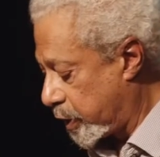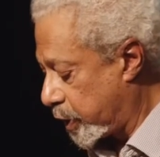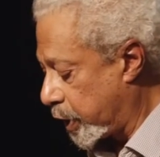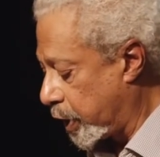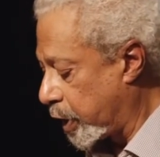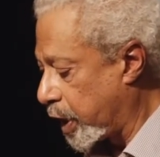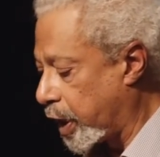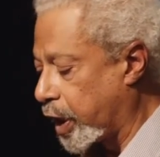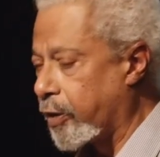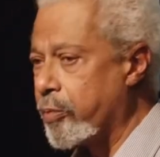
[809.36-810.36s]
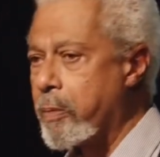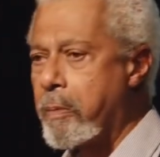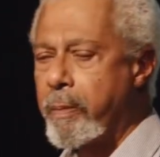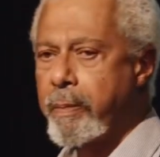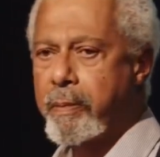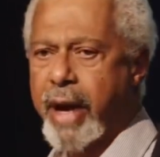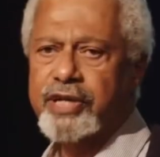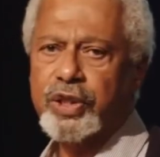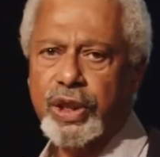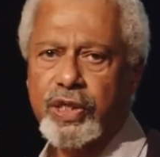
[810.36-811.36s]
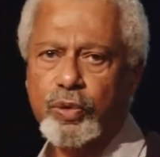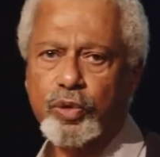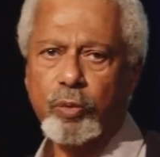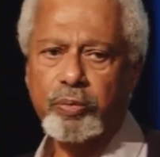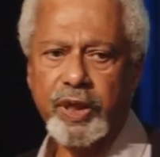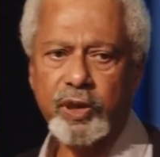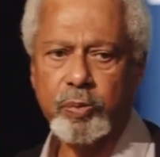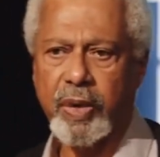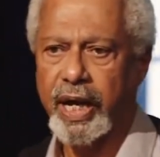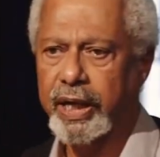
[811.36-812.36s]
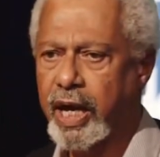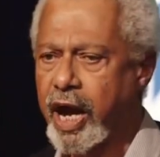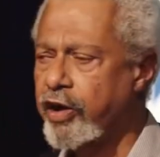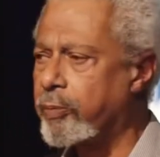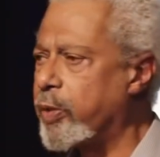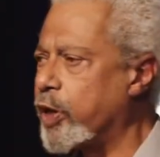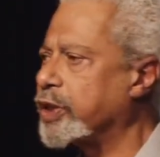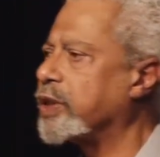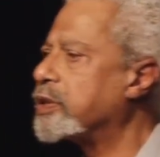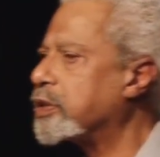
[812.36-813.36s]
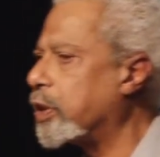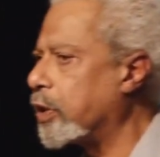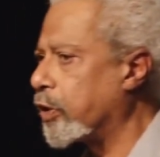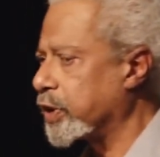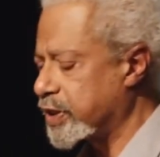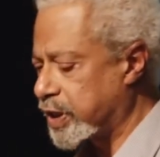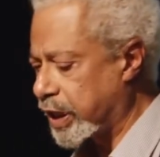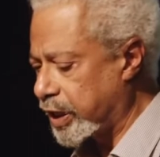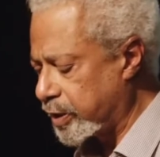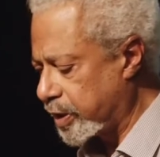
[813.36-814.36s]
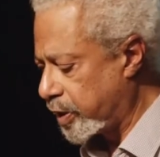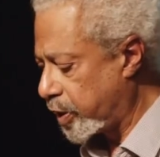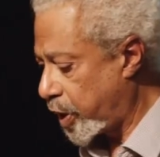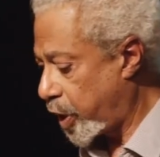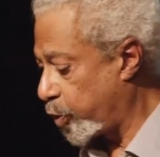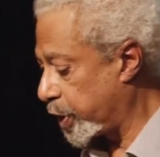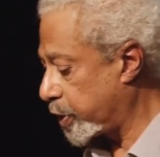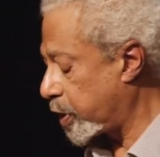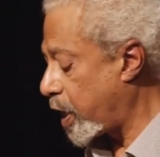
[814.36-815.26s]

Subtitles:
the mansions which were built by Arab merchants along the sea, and which,